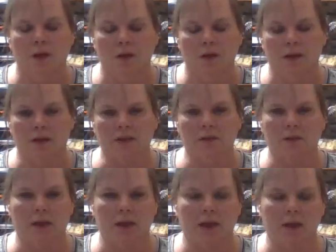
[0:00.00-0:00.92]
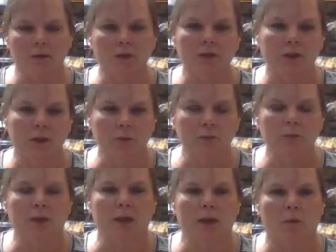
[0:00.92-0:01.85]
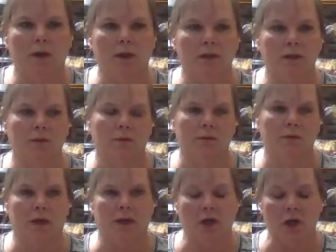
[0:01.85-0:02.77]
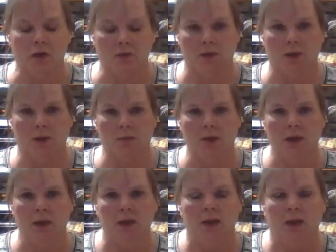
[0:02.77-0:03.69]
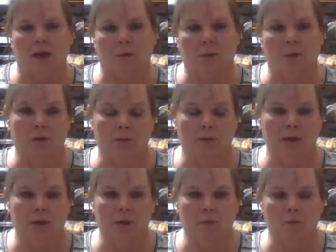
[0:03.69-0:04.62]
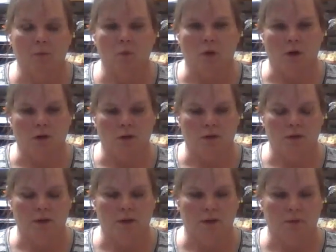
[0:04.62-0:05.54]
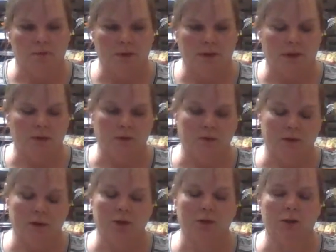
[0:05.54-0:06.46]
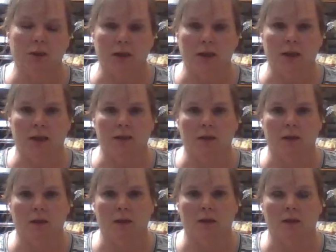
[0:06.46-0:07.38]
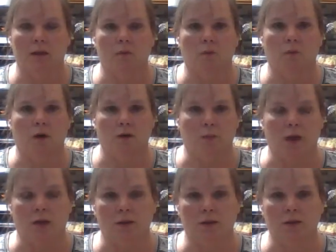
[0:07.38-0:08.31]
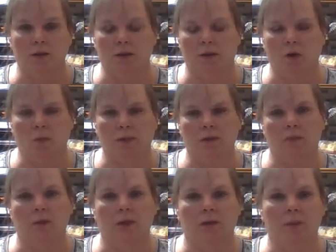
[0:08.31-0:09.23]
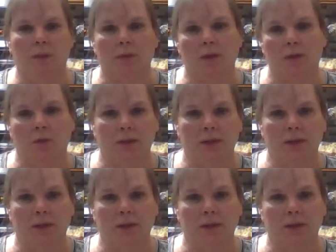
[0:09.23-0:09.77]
Alright, so they came to temp, but what I did was I uncovered them, and I'm going to bake them while the potatoes finish cooking and then while the broccoli cooks, hoping to brown them up a little